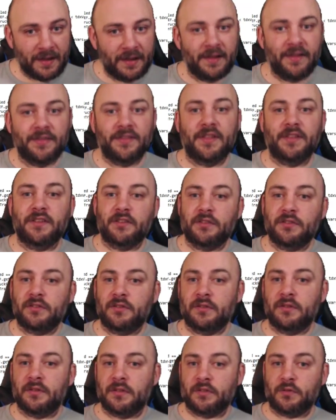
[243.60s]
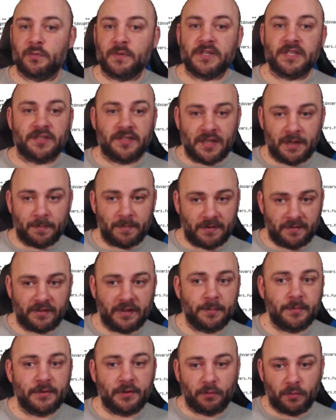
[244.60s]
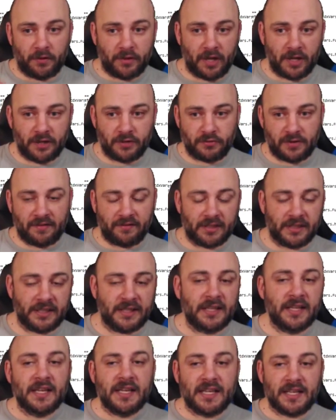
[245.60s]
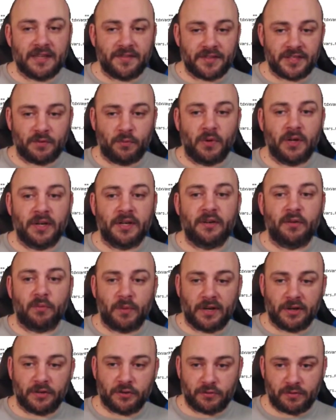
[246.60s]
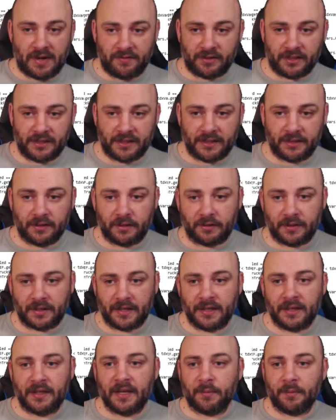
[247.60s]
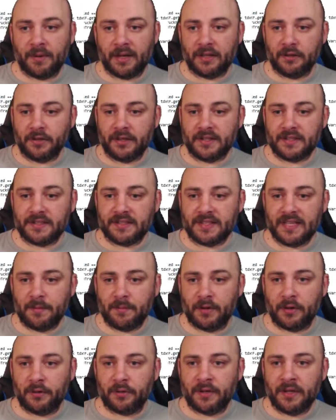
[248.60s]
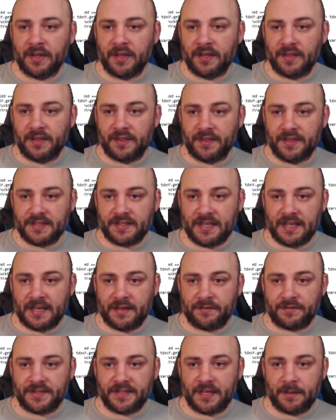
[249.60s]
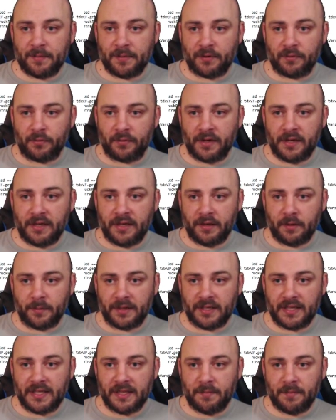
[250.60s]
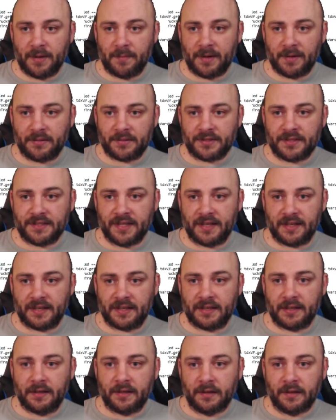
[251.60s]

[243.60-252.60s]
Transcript: then the switch has not been flipped. We're not traveling. If it's a 1, we are traveling. Okay, and we can look in this game mode. This if statement right here, I'm going to keep my mouse steady,